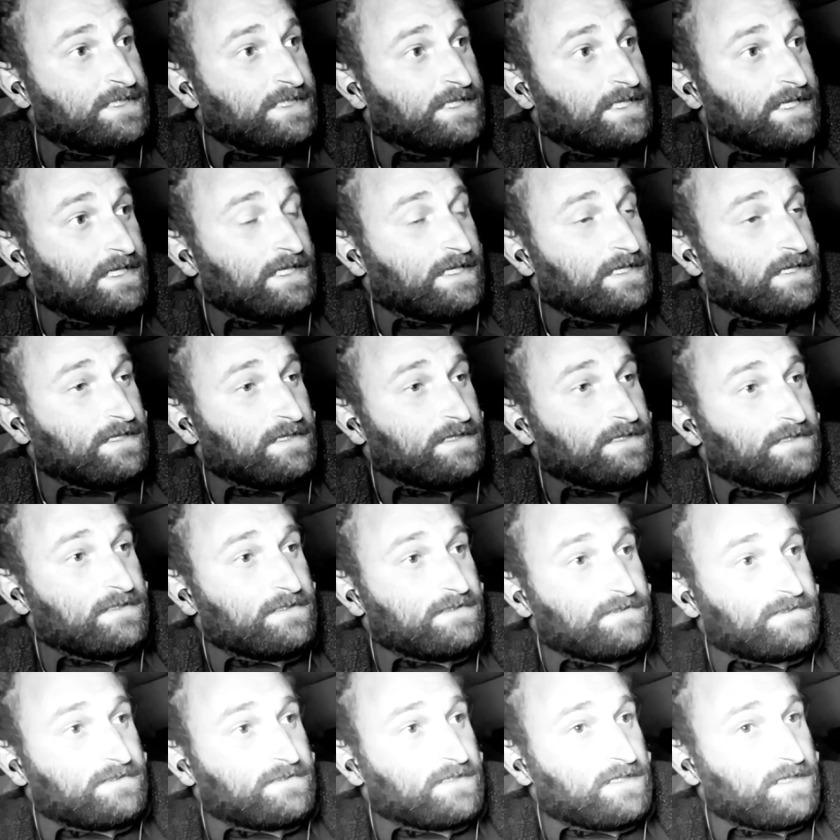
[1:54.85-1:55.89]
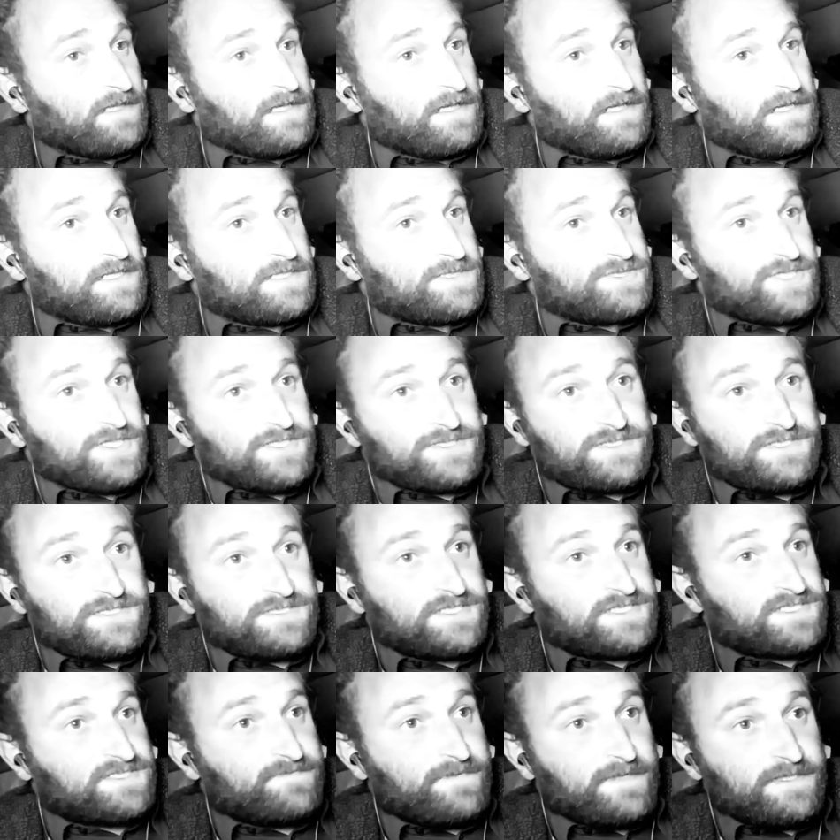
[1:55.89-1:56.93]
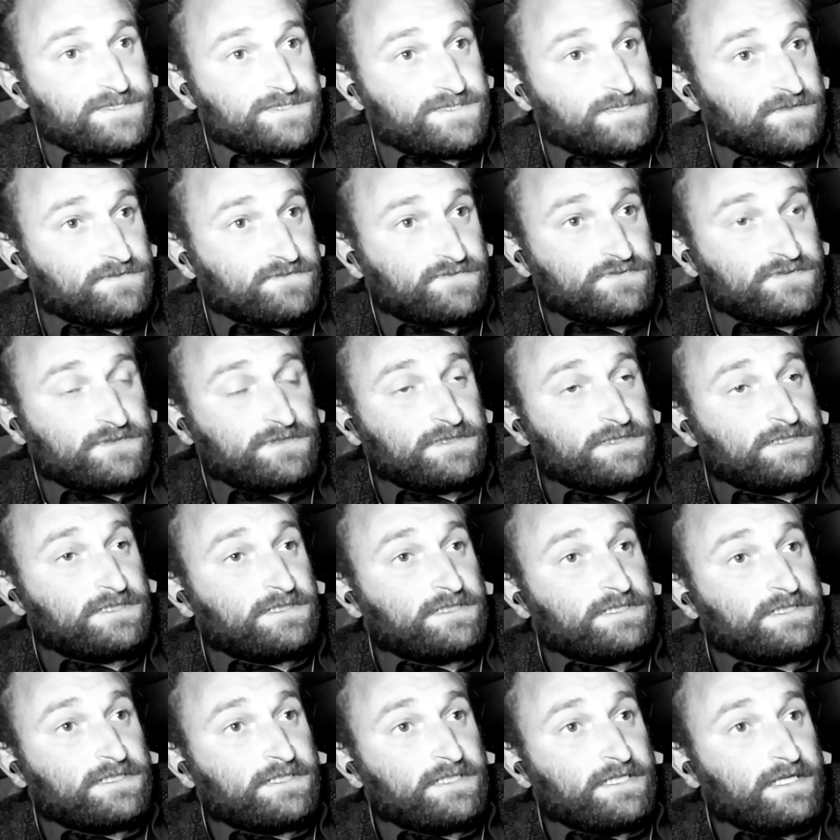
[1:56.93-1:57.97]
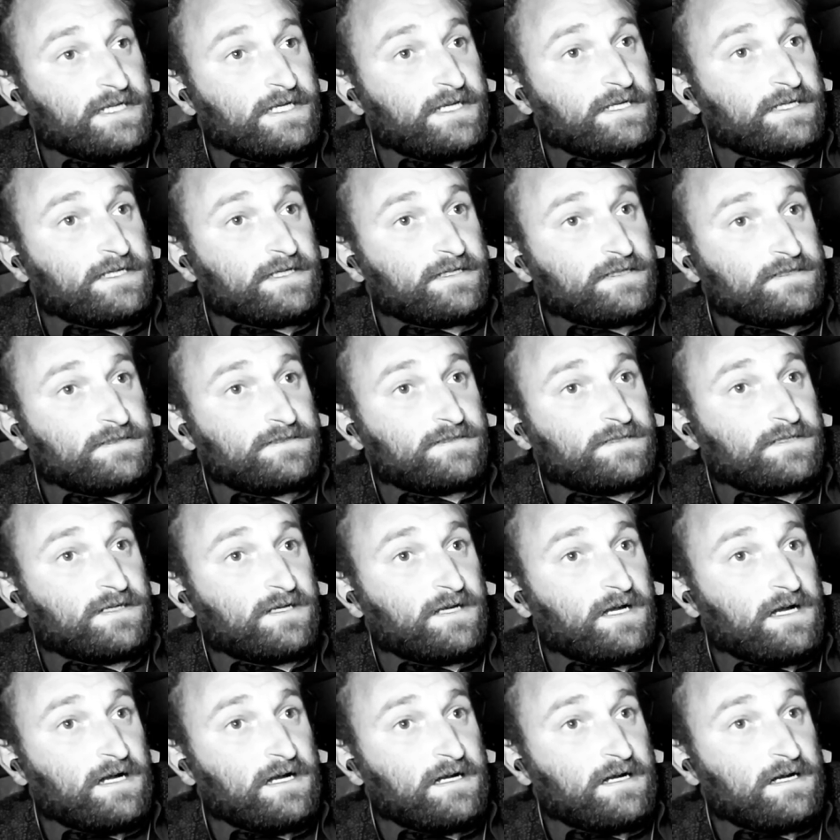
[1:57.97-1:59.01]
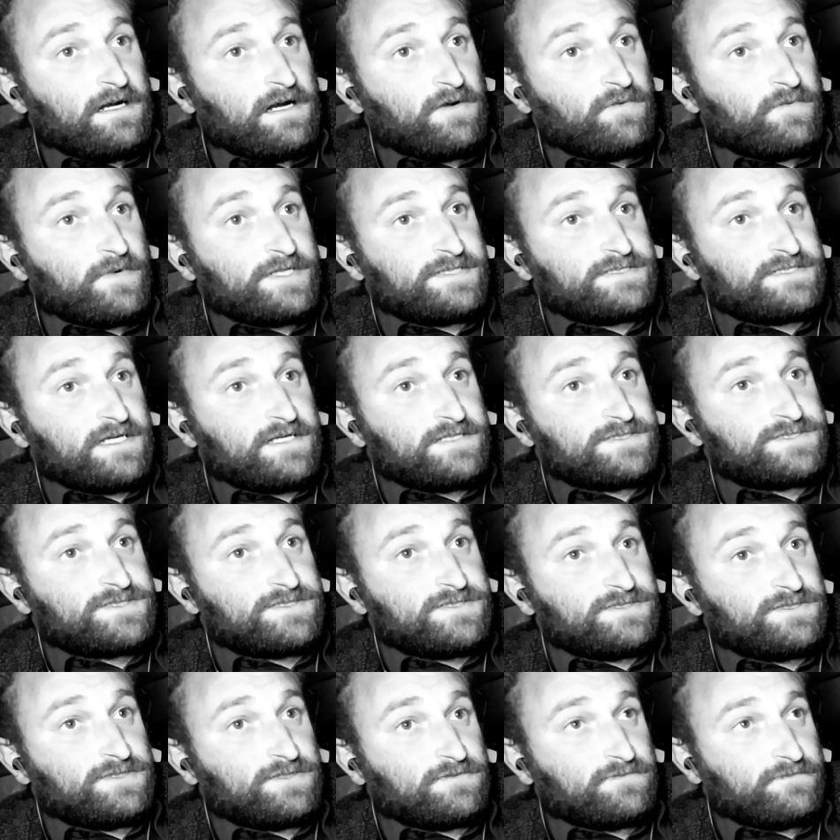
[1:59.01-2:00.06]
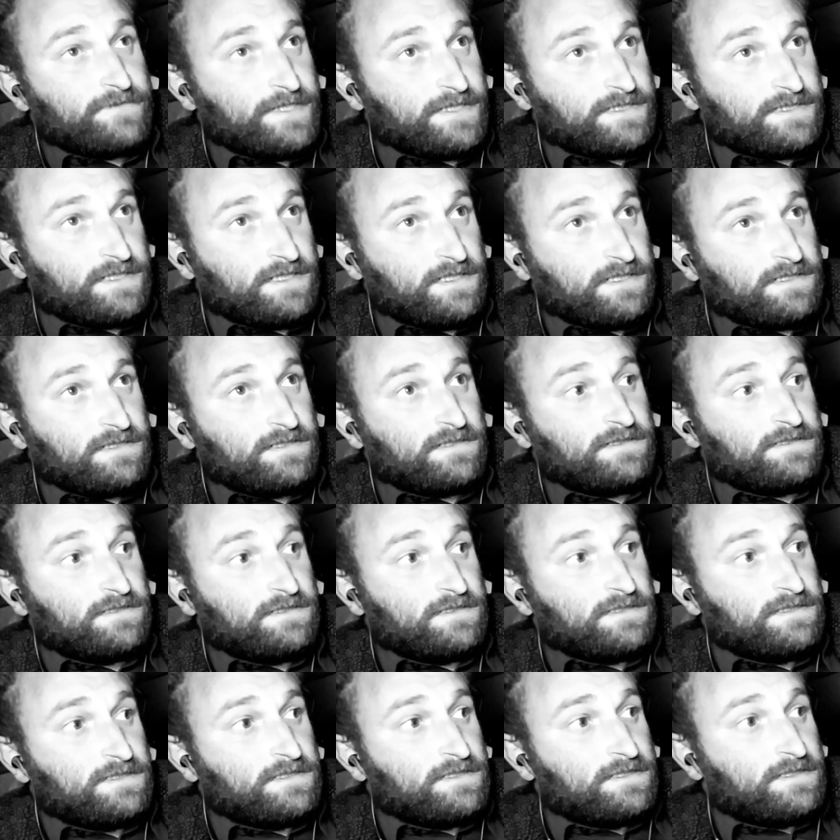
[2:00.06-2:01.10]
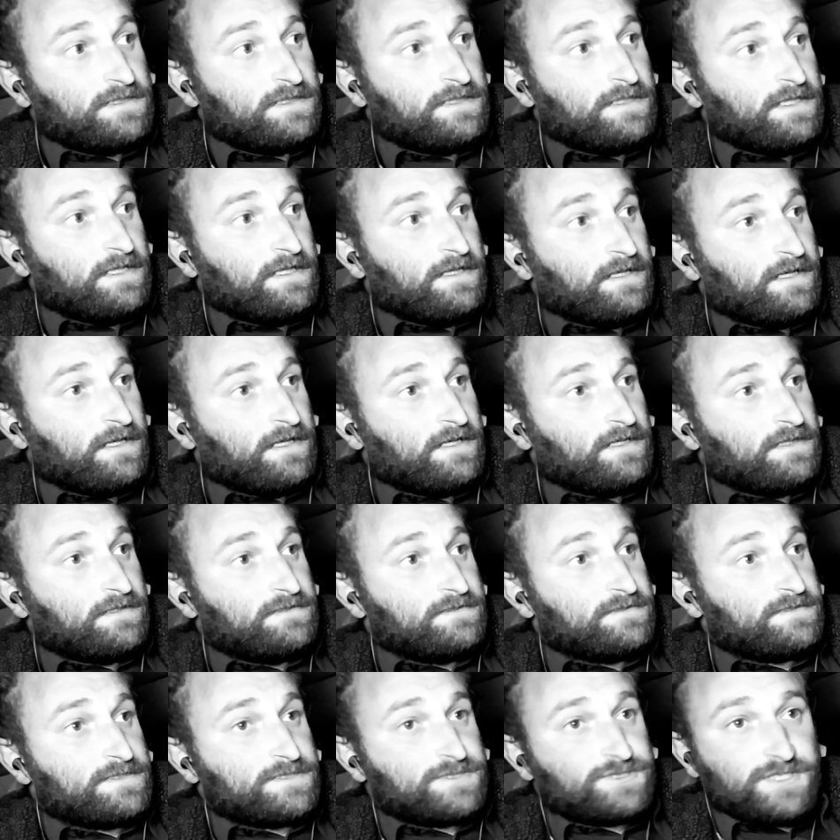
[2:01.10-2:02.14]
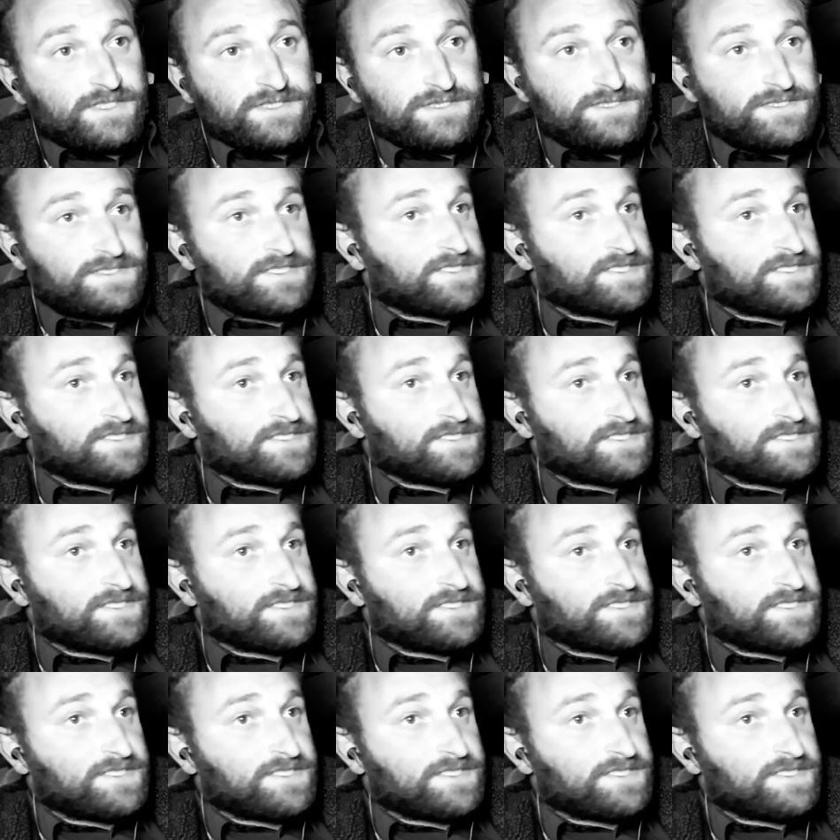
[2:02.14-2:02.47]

and uh, just as expensive, and uh, I went down to Eureka, and just as